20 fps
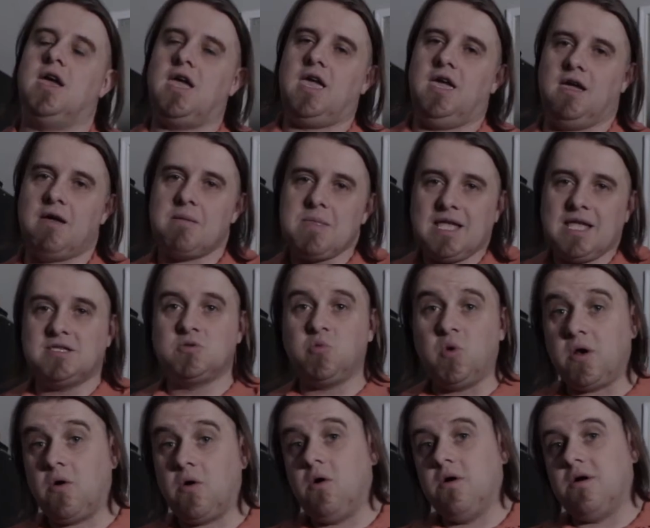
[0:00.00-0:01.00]
And that's
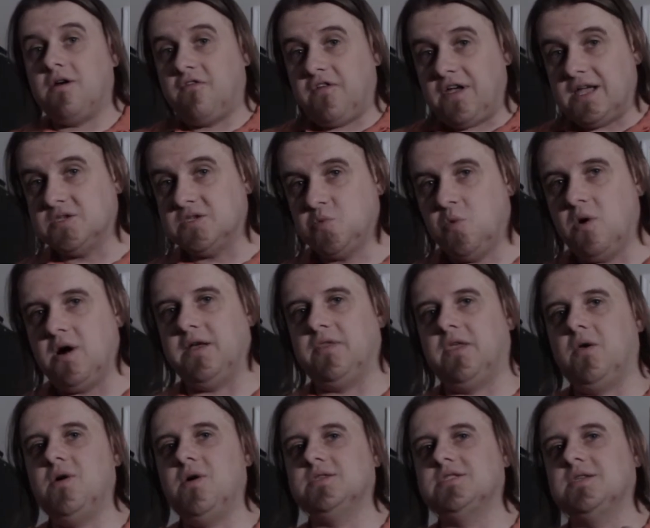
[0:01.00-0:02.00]
what horror fans want.
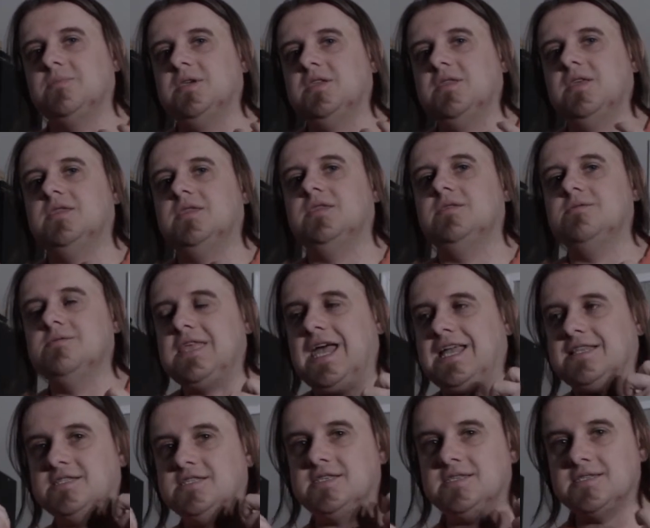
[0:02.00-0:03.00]
They want something
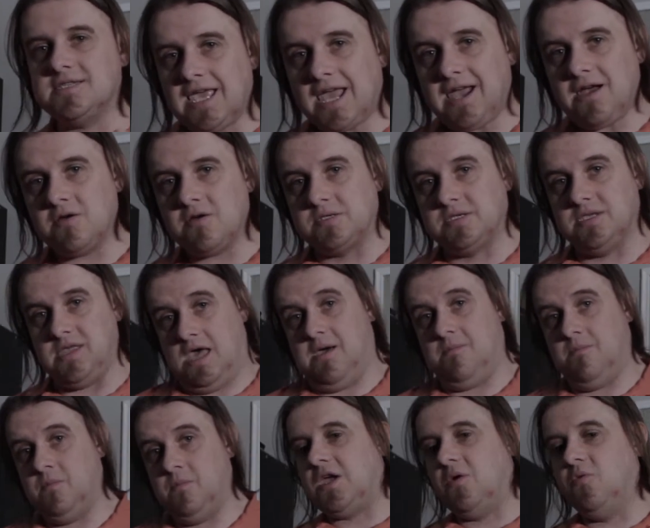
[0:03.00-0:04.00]
that scares
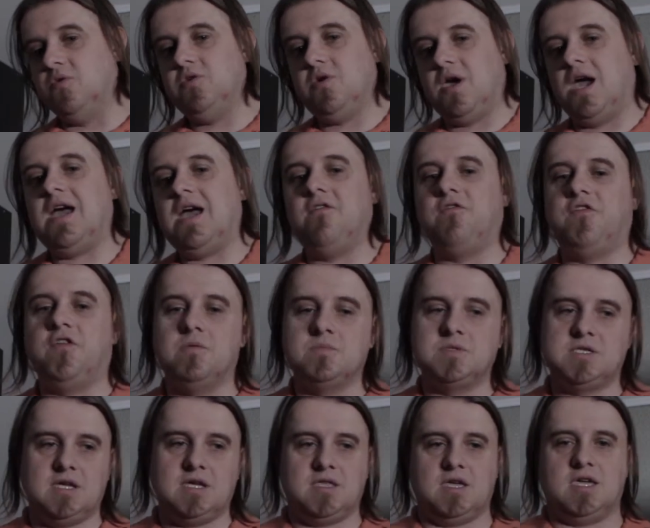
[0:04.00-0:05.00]
them. And when you have
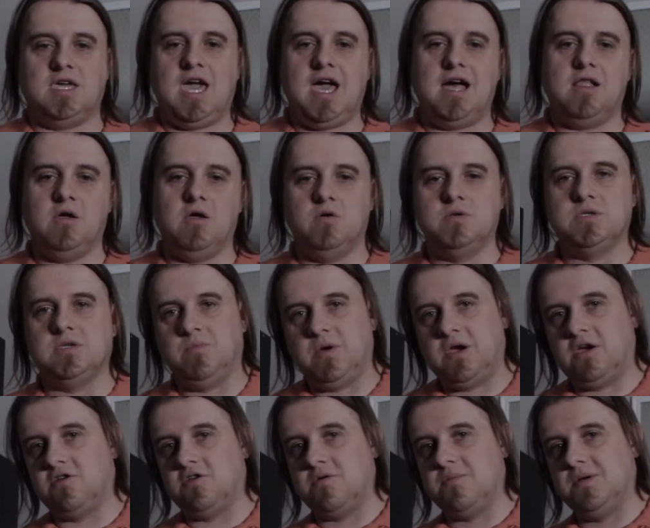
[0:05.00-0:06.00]
films like the Gallows and
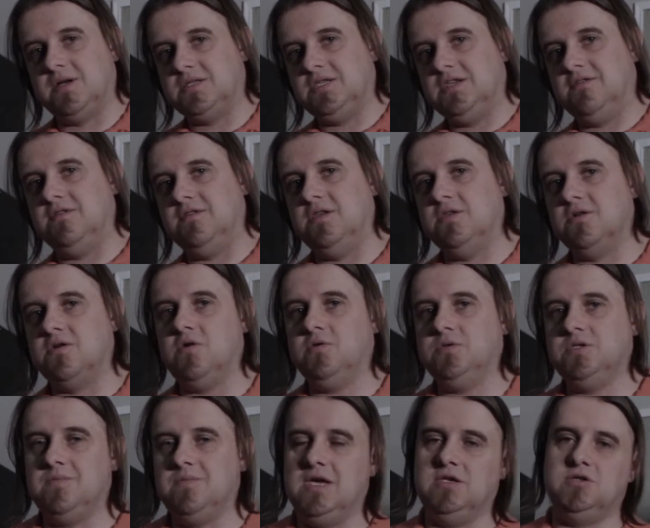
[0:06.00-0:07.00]
Paranormal Activity, the
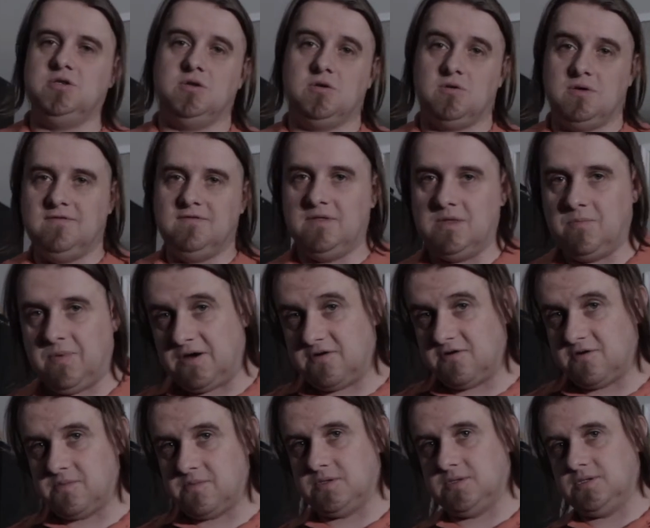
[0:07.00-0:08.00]
Ghost Dimension, or even the
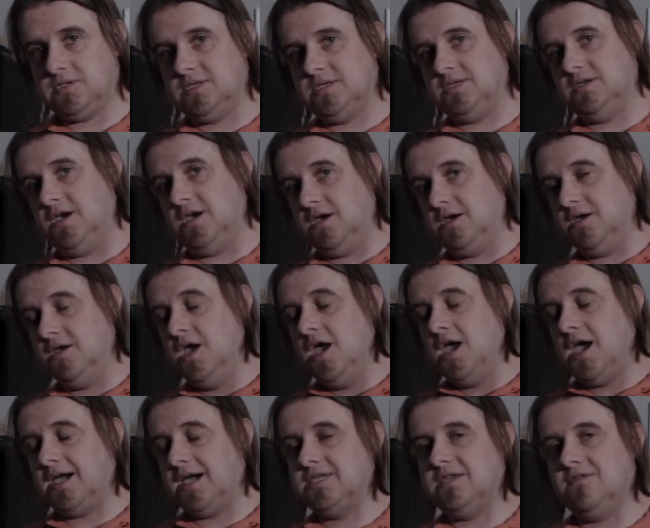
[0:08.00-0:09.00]
Paranormal
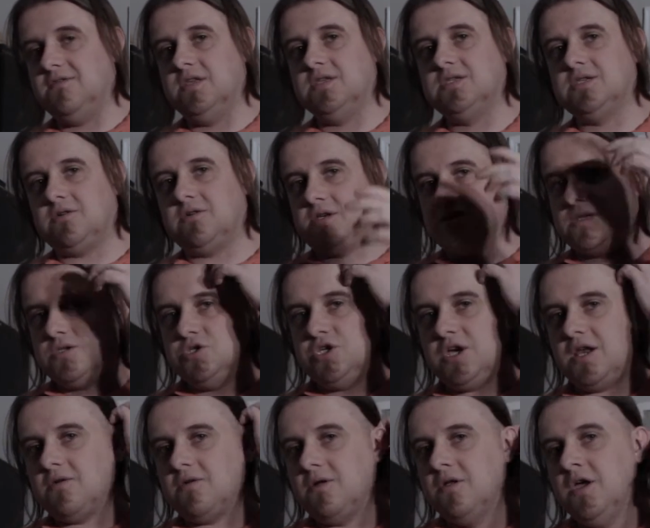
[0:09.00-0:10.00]
Activity series in
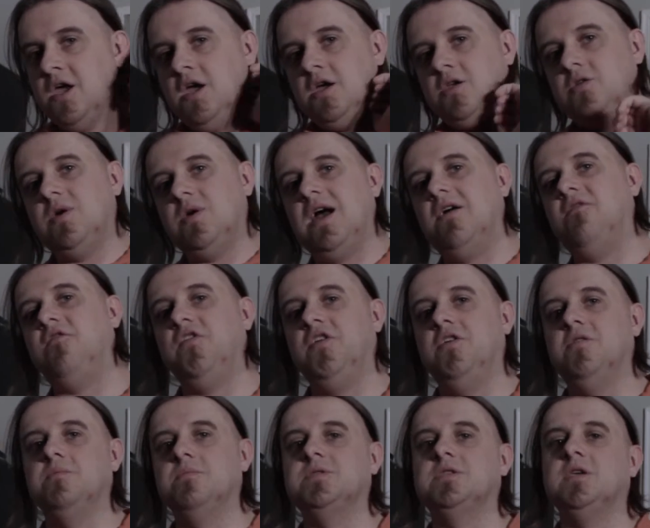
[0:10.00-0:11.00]
general, you have
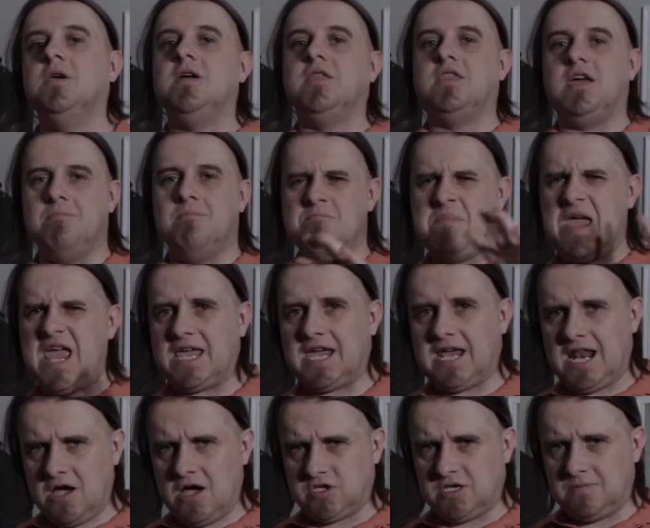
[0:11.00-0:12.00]
films that make
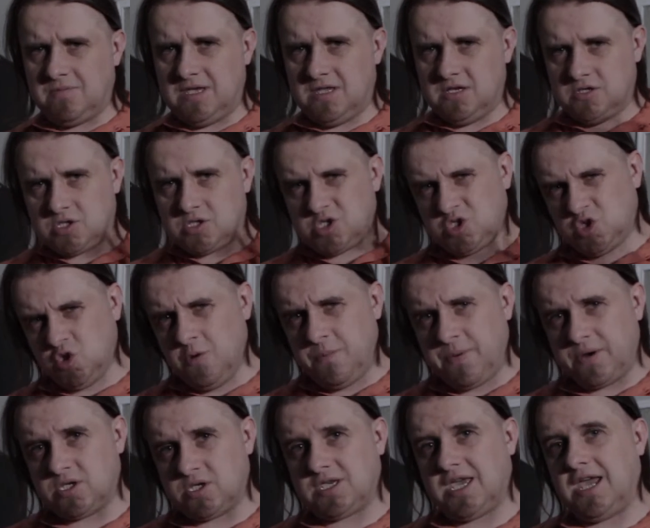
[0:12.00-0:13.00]
it out to be this
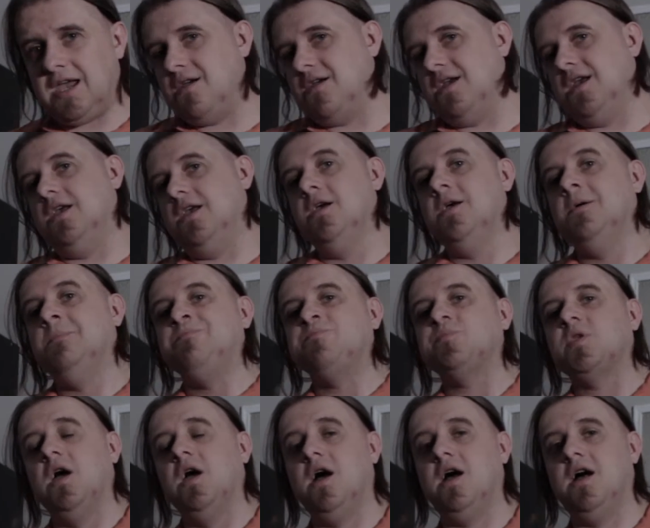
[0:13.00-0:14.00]
super scary
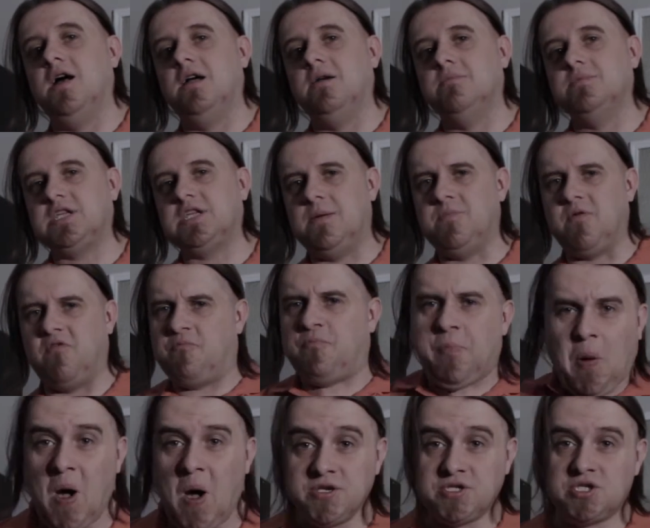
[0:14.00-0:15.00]
type of
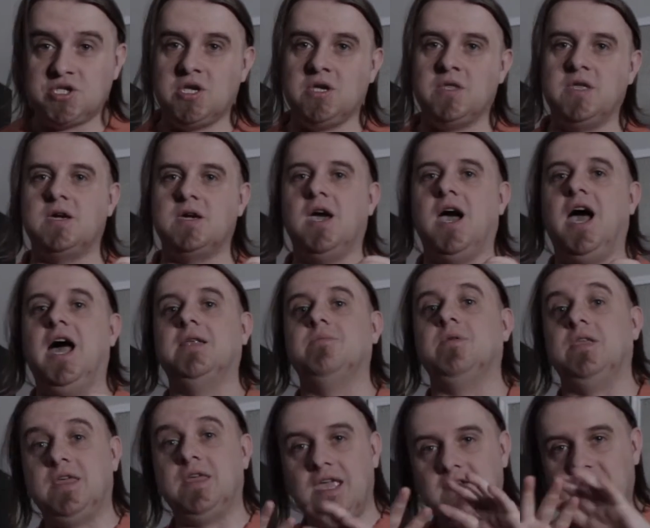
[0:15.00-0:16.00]
punch to the
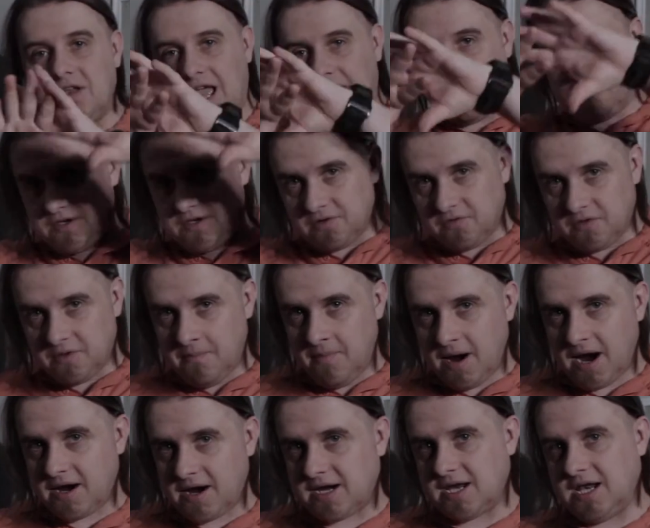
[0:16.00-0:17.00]
gut. And they even have, you know, the
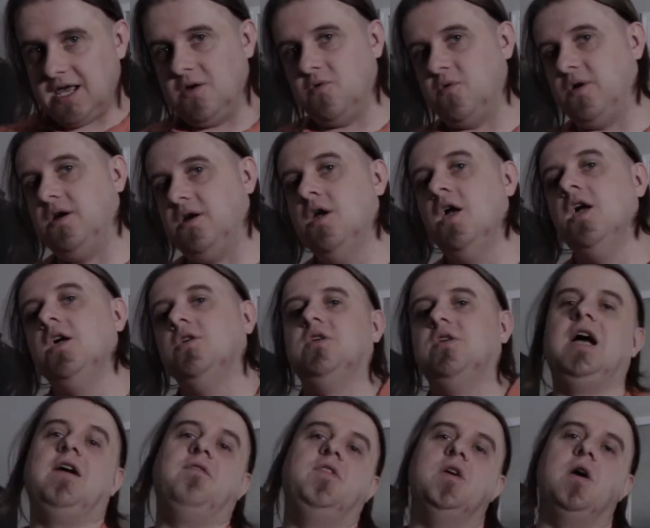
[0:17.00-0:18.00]
marketing where
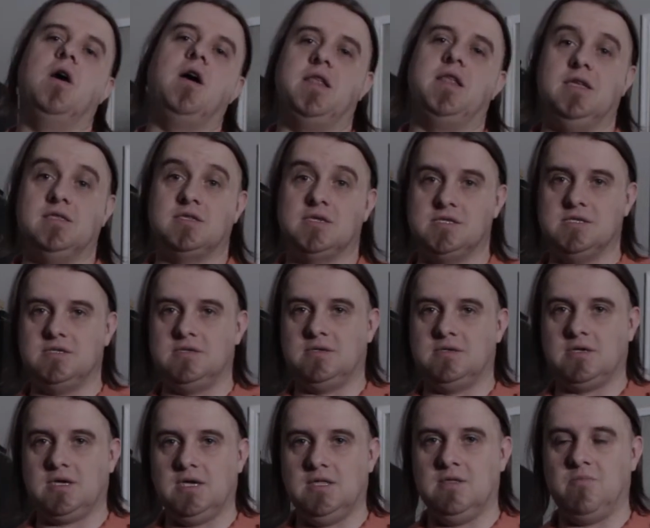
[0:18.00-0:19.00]
you have the
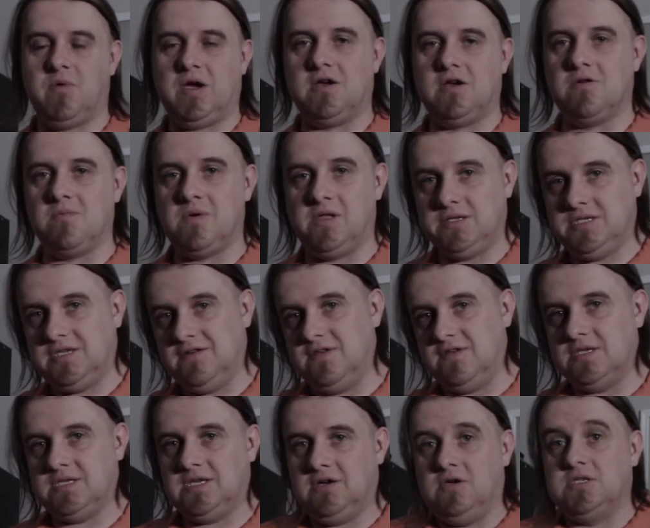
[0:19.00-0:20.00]
audiences in the Paranormal
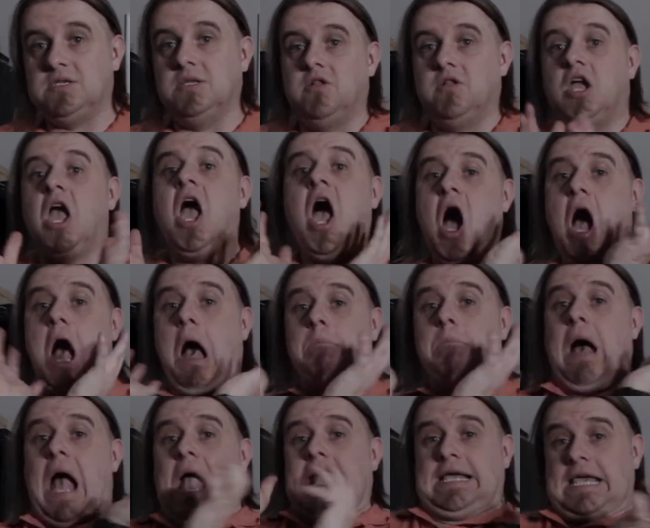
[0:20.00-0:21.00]
Activity series and they're like, oh
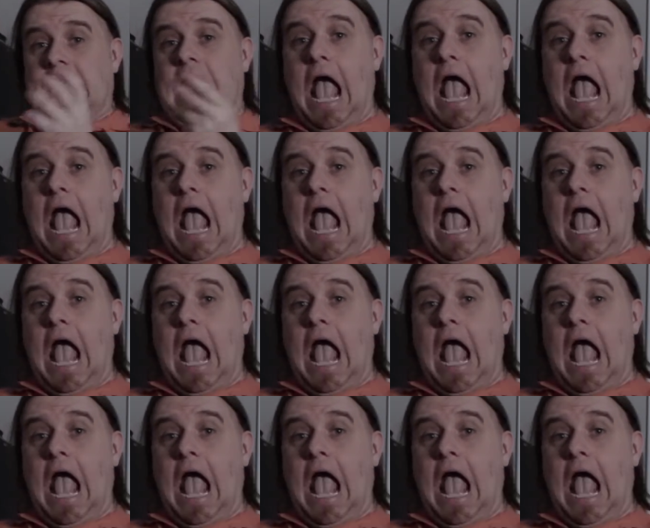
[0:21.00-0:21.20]
my